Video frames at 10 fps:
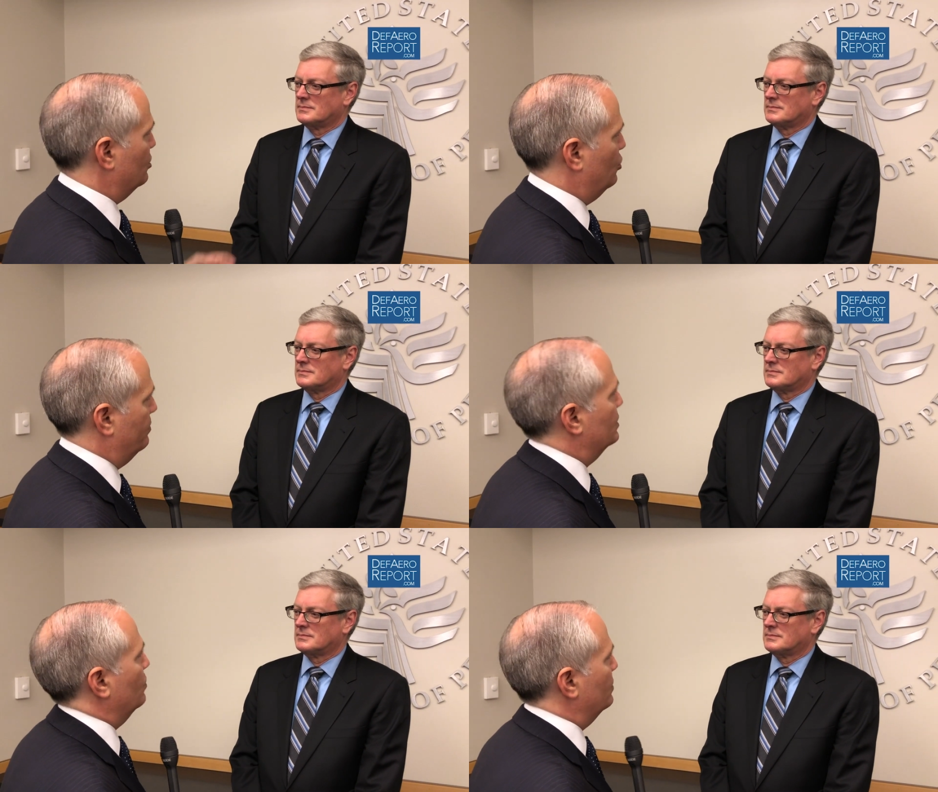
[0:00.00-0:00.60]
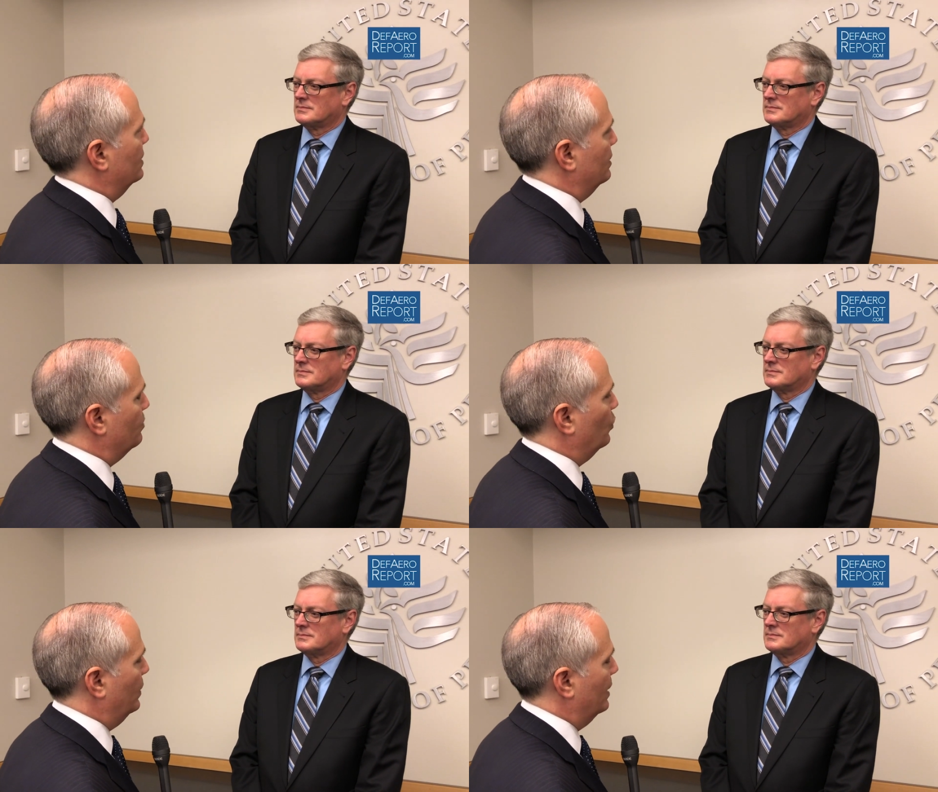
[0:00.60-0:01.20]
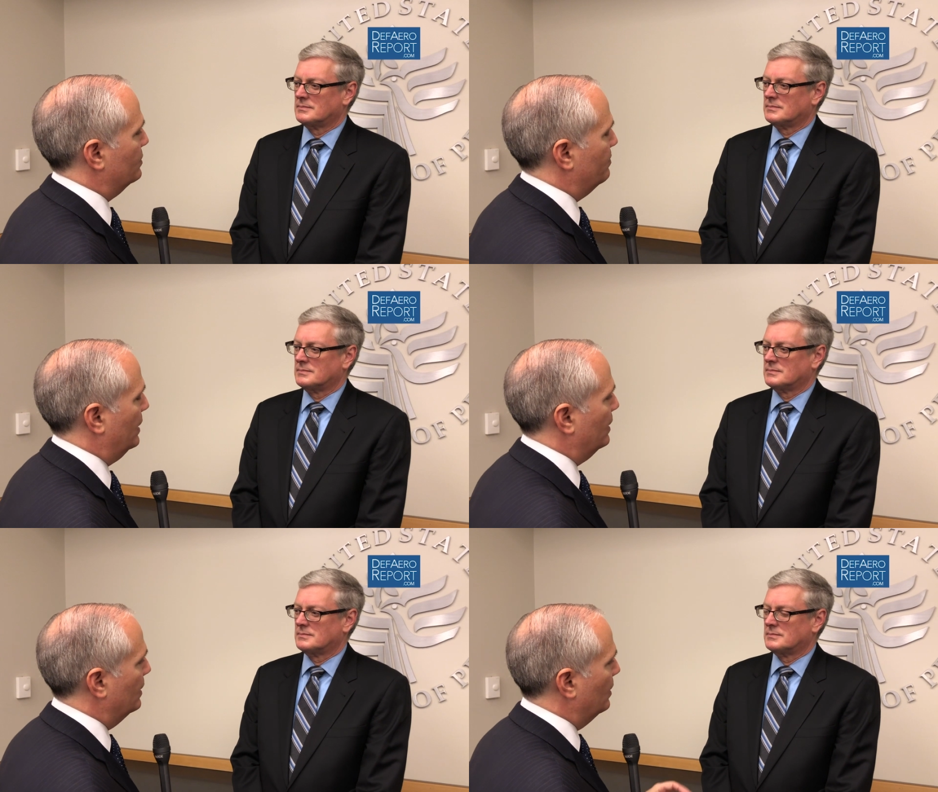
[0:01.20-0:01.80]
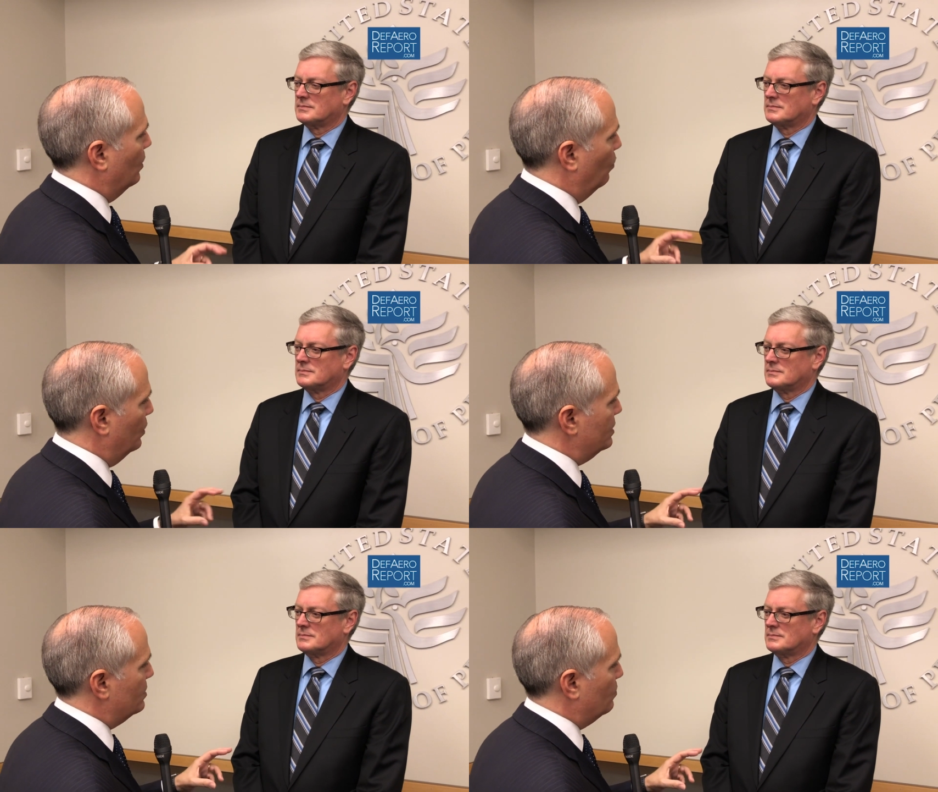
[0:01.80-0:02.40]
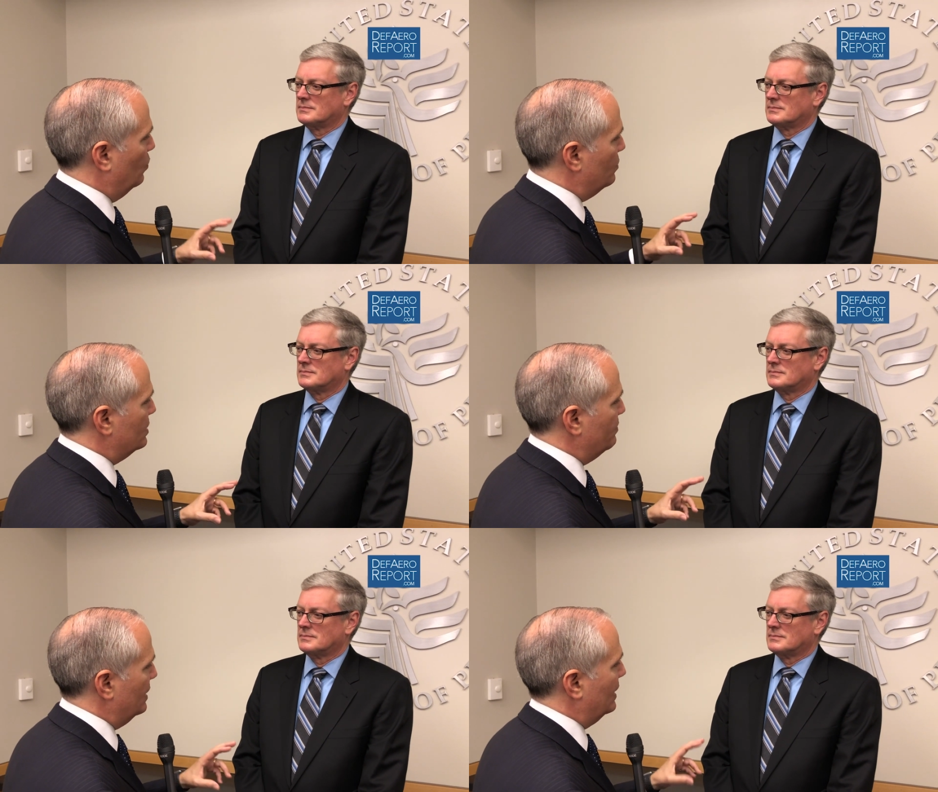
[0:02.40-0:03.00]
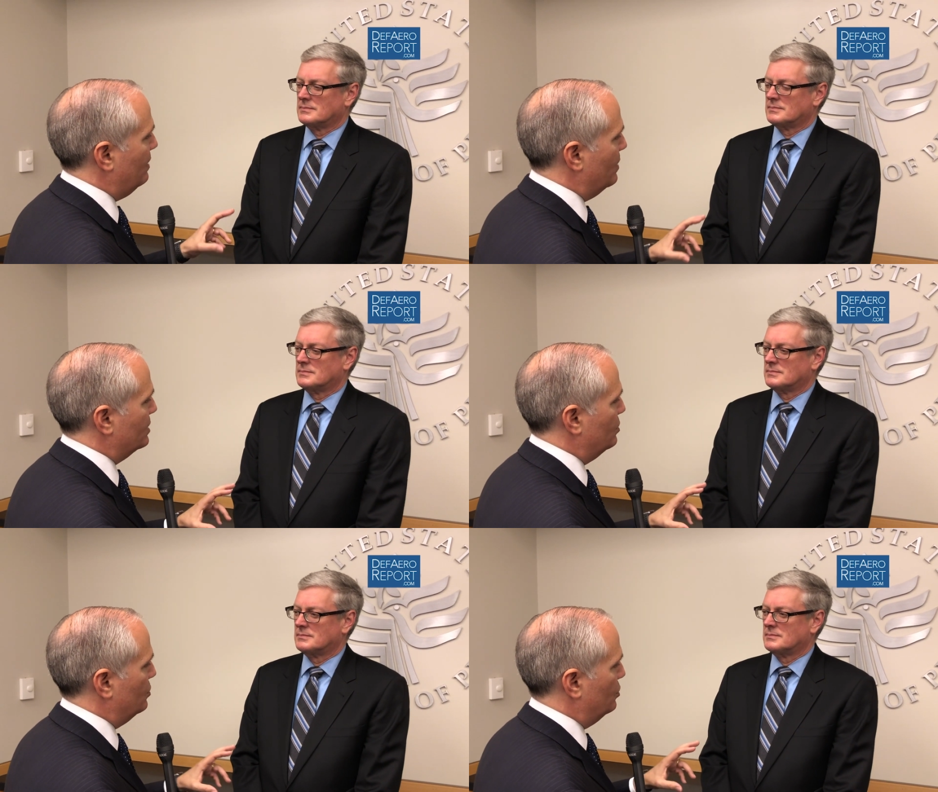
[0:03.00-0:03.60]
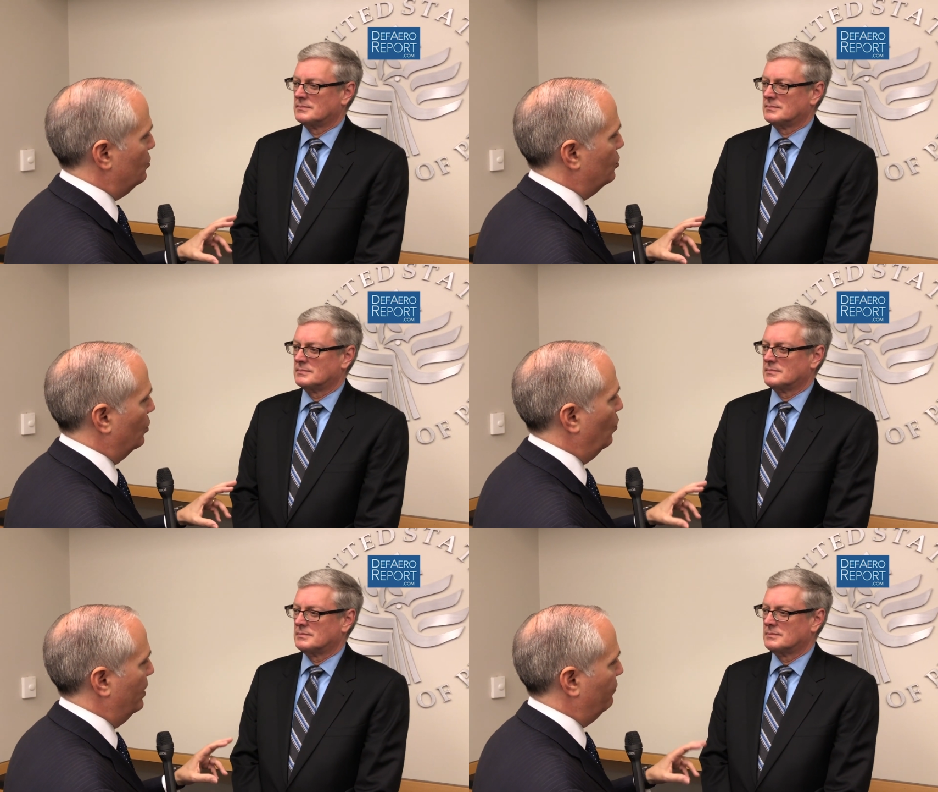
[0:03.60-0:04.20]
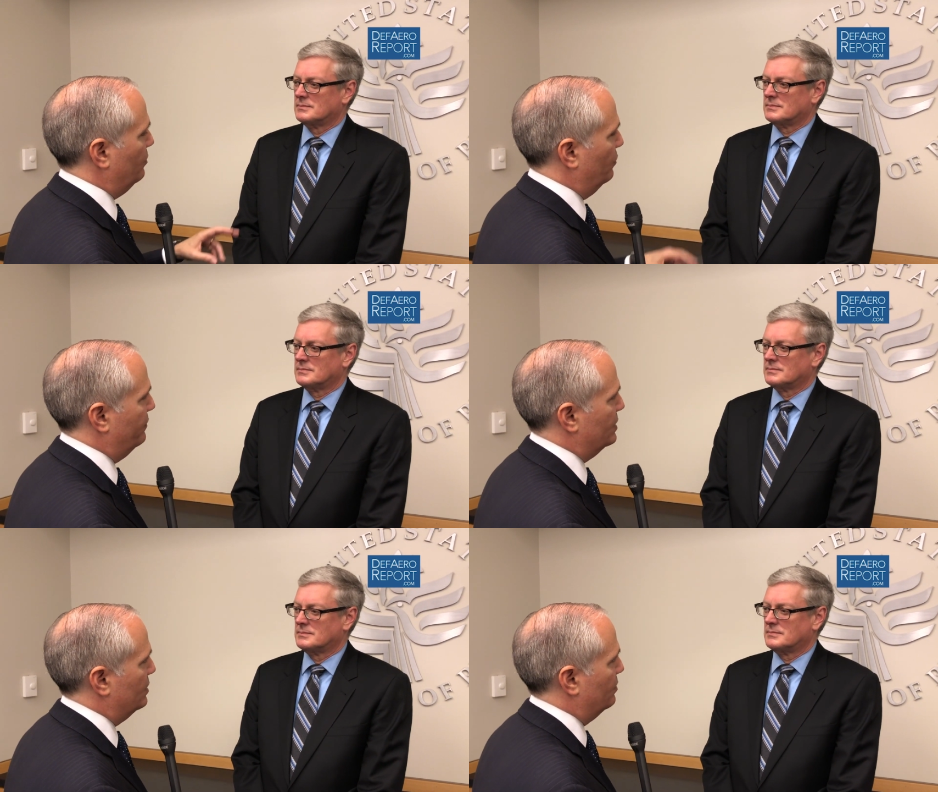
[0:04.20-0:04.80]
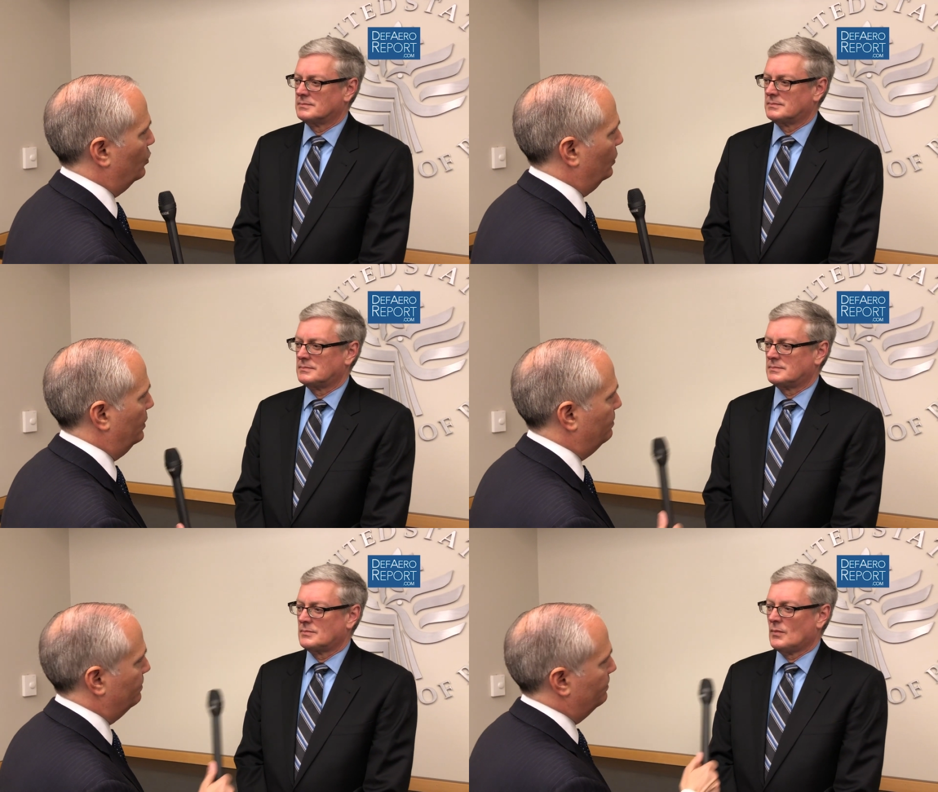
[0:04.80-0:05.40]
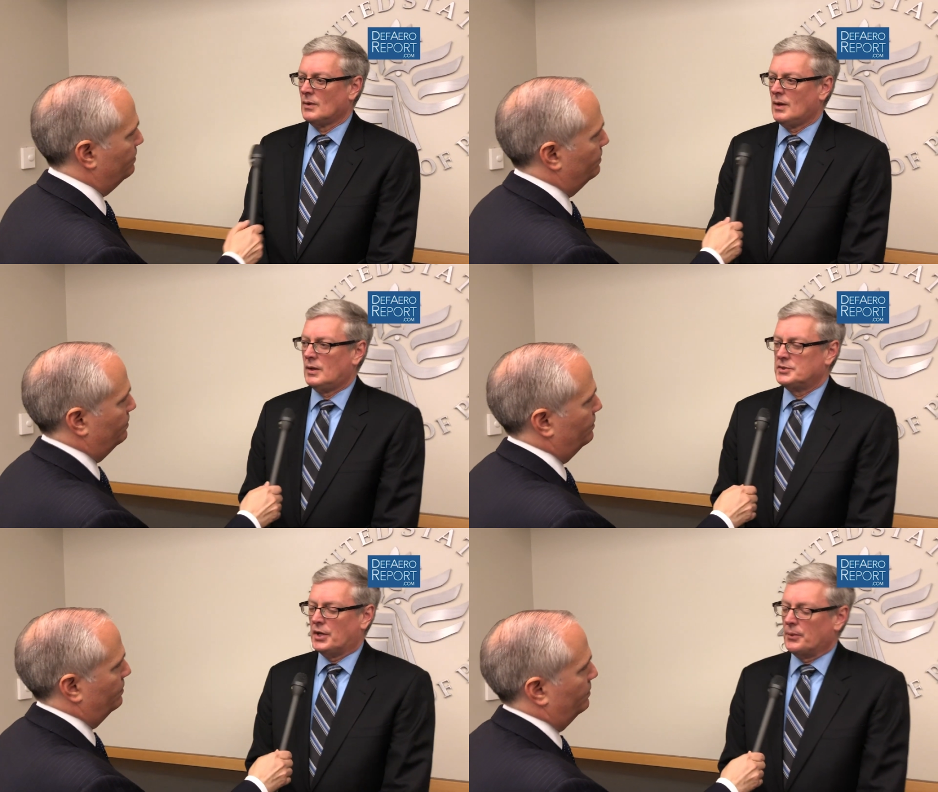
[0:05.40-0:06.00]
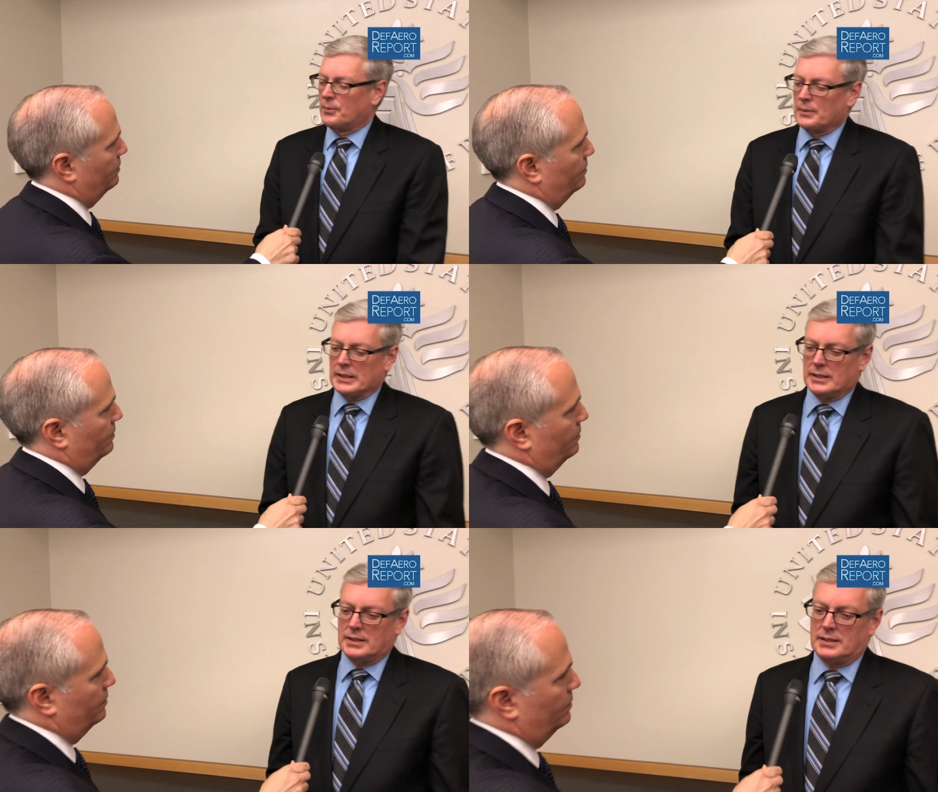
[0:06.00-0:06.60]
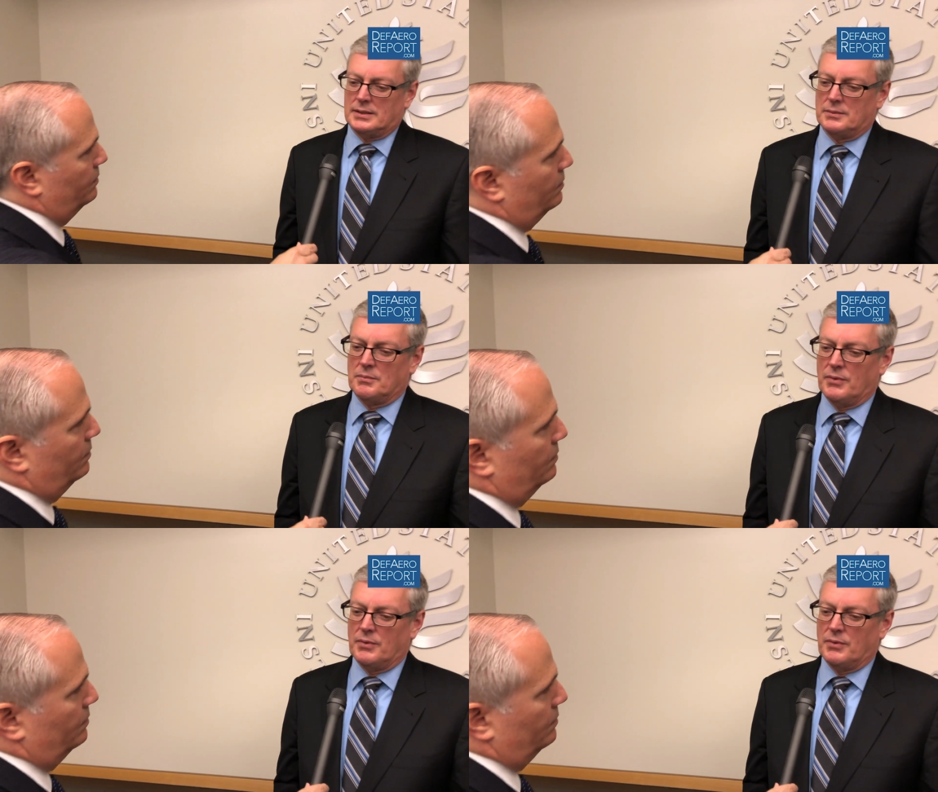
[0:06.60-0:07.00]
Speaker 1: as Germans always like to point out to me. What's, what are some of the key messages you took away from your visit to Berlin?
Speaker 2: So uh,